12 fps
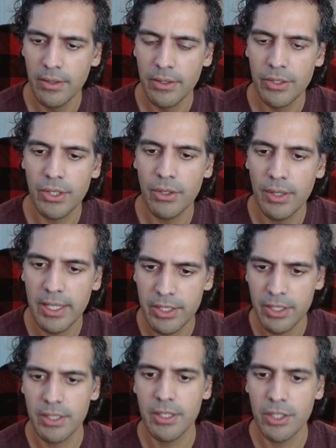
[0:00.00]
So let's
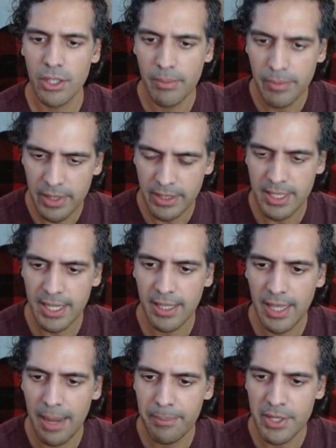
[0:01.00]
just assume the
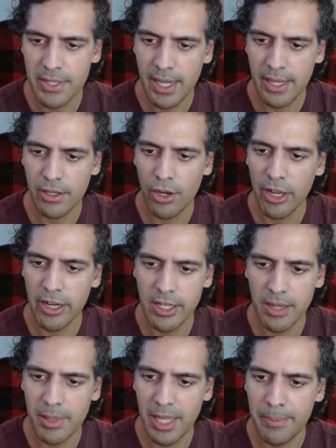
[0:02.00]
single ampersand, not a
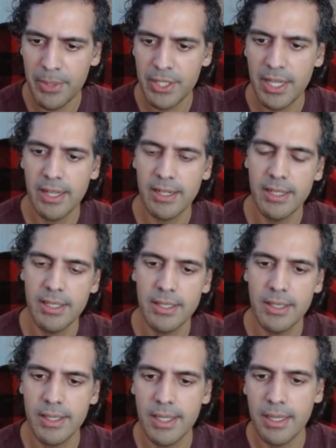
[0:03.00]
double ampersand,
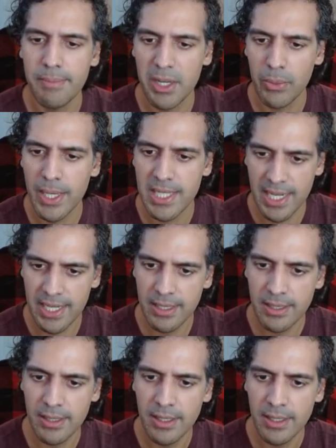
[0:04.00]
is the bitwise AND.